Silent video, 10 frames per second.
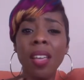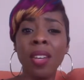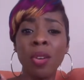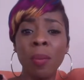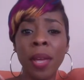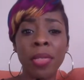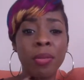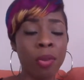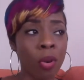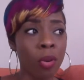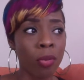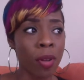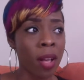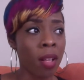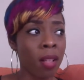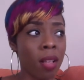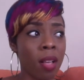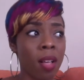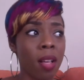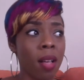You know, my throat felt
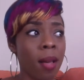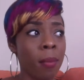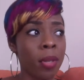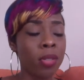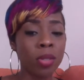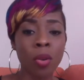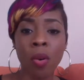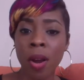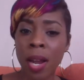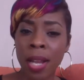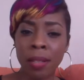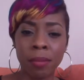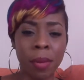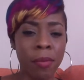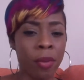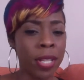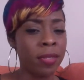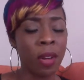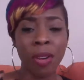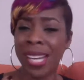a bit sore and my
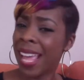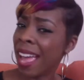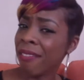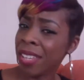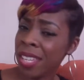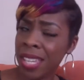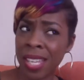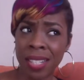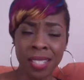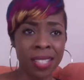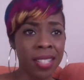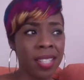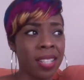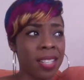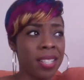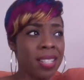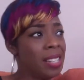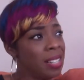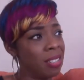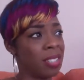voice felt really heavy, and
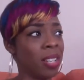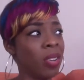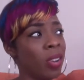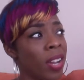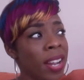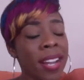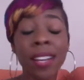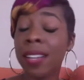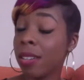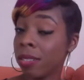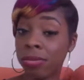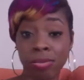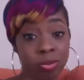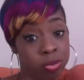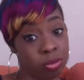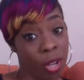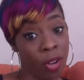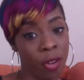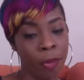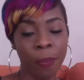I was like, Lord, I
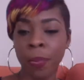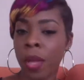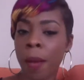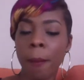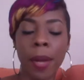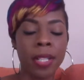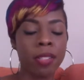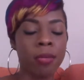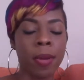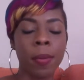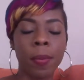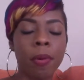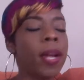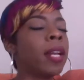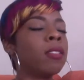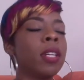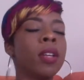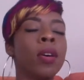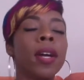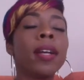don't know. But I just remember praying. I was
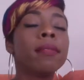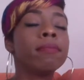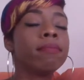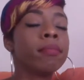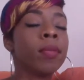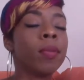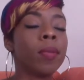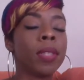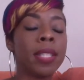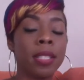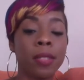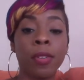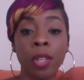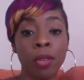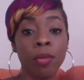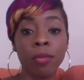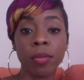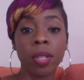like, Lord, this is for you.